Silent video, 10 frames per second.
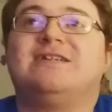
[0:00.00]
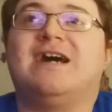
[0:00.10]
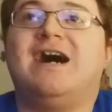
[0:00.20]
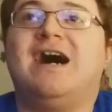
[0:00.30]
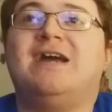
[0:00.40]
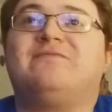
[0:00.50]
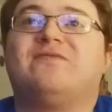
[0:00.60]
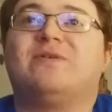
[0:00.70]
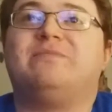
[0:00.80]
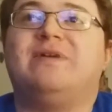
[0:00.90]
God
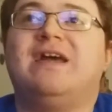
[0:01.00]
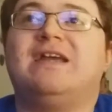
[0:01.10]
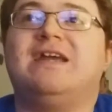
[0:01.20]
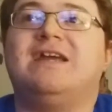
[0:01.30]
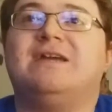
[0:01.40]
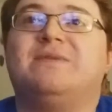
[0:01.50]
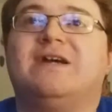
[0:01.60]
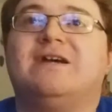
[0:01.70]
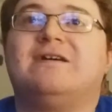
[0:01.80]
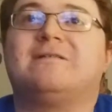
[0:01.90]
for Big E,
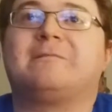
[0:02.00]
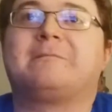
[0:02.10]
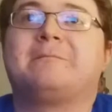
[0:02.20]
man.